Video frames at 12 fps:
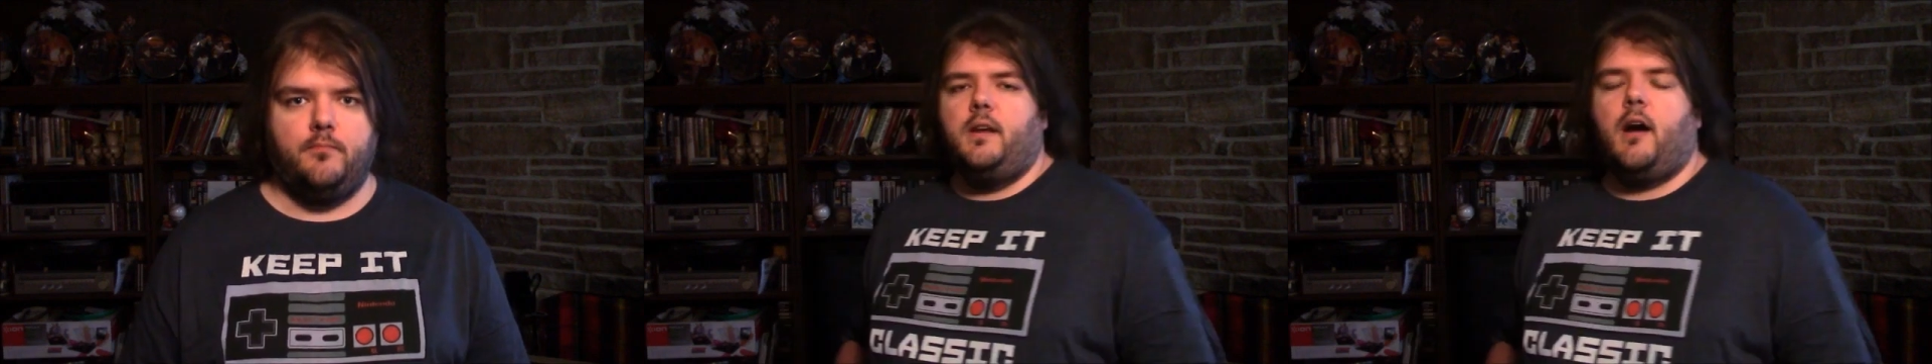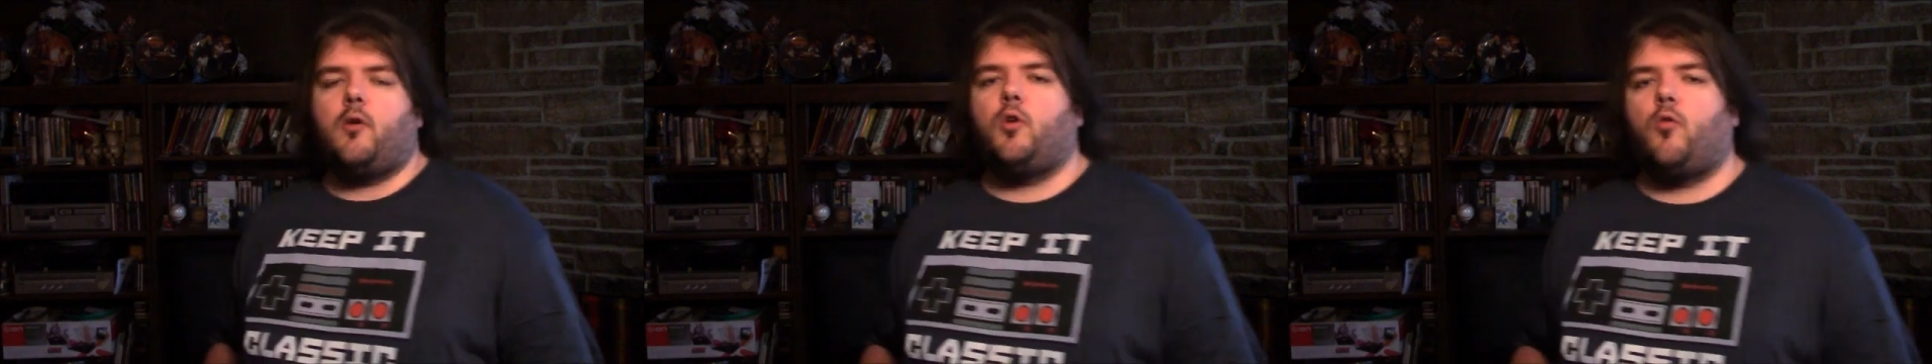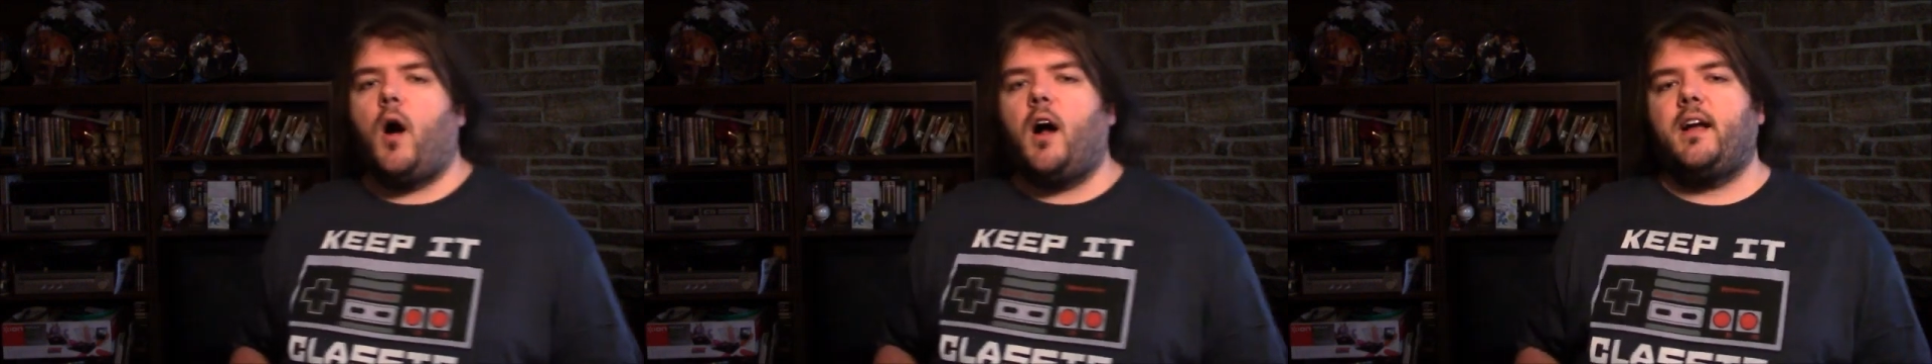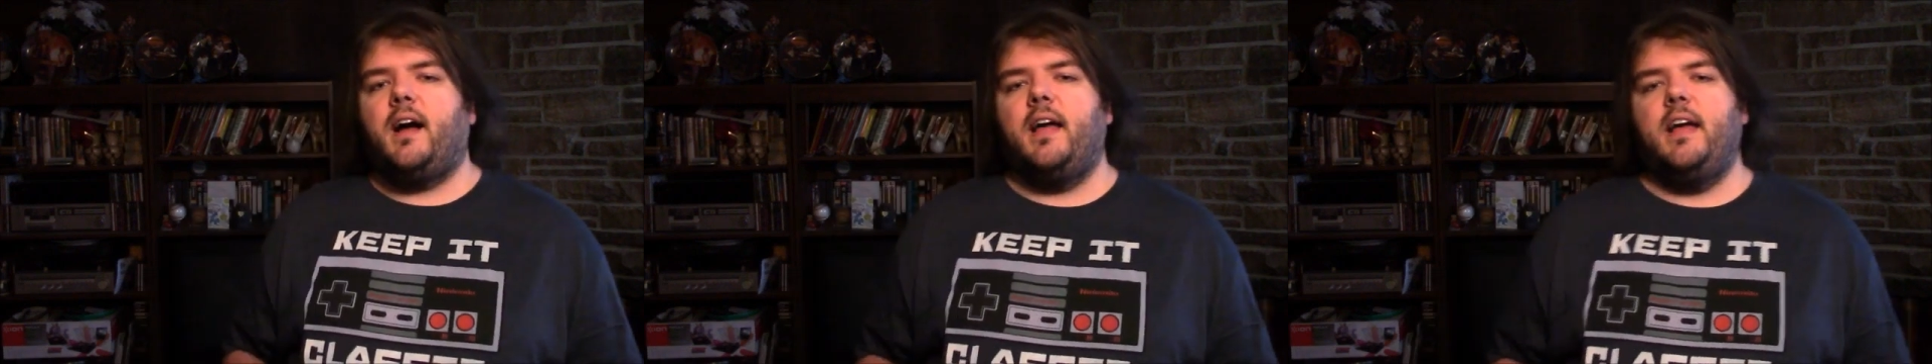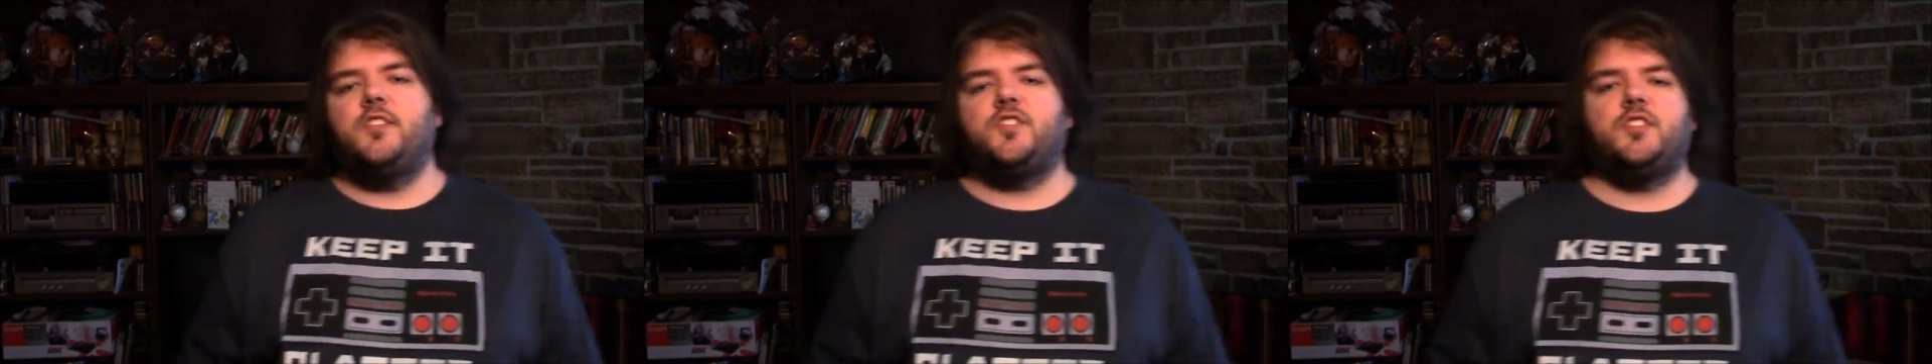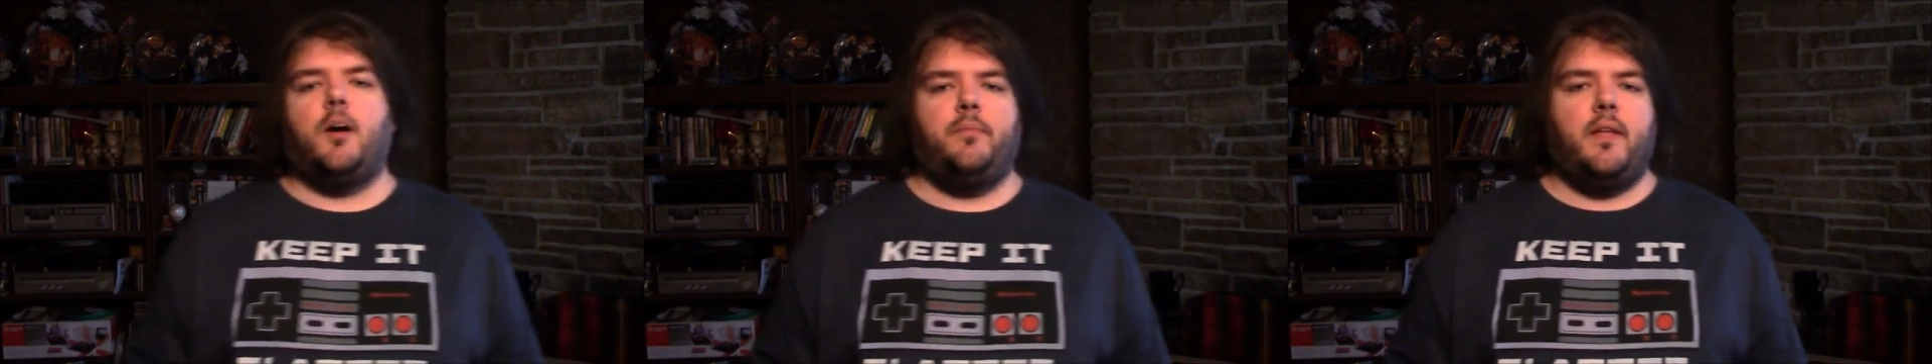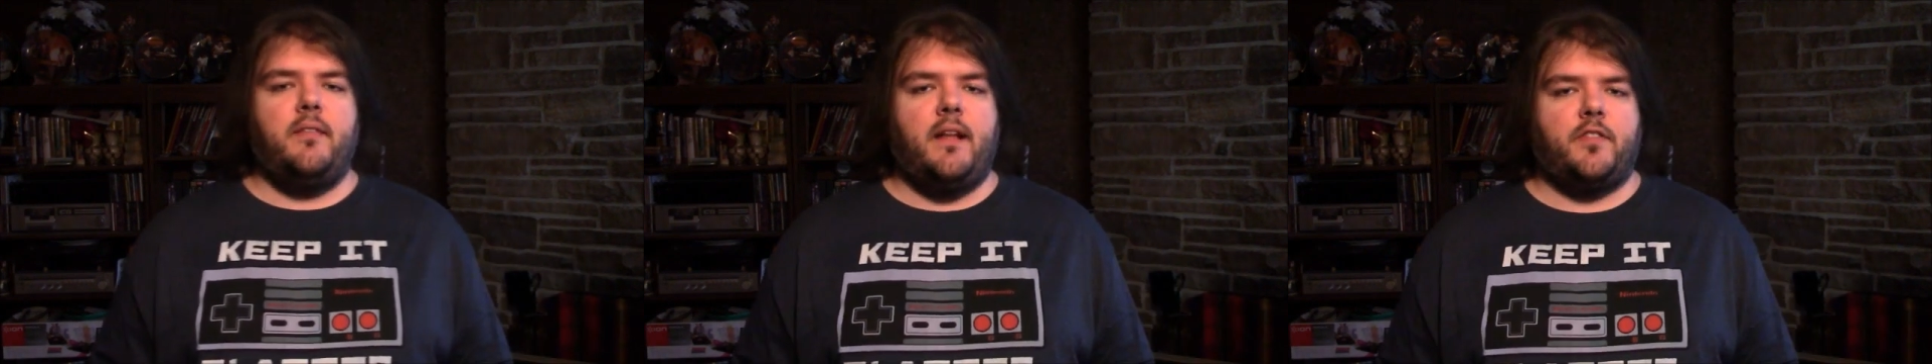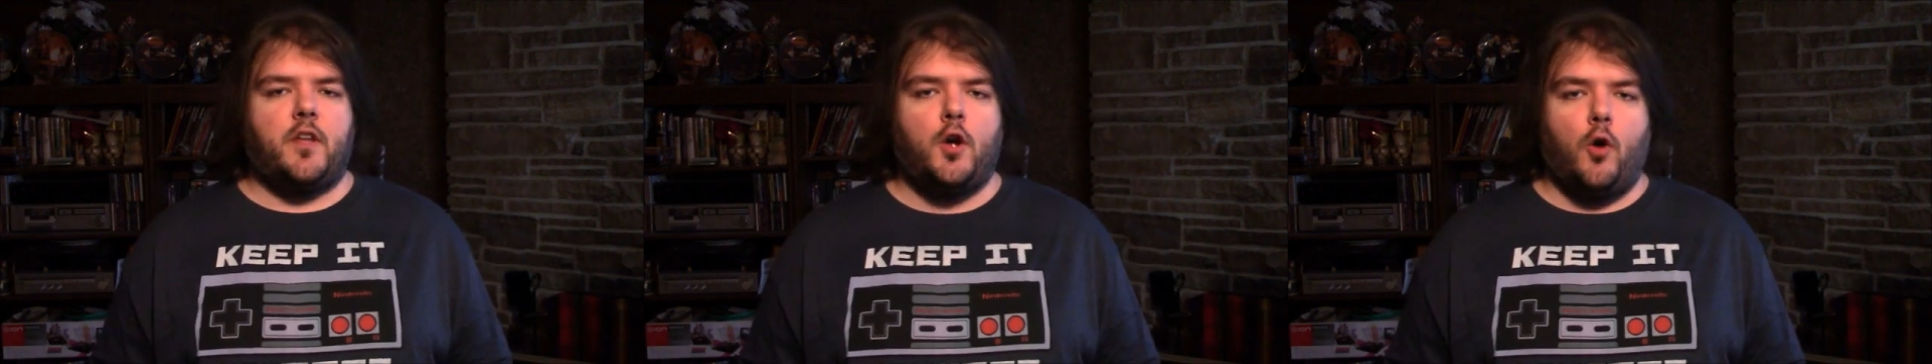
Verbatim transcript: Now Garraka is something that the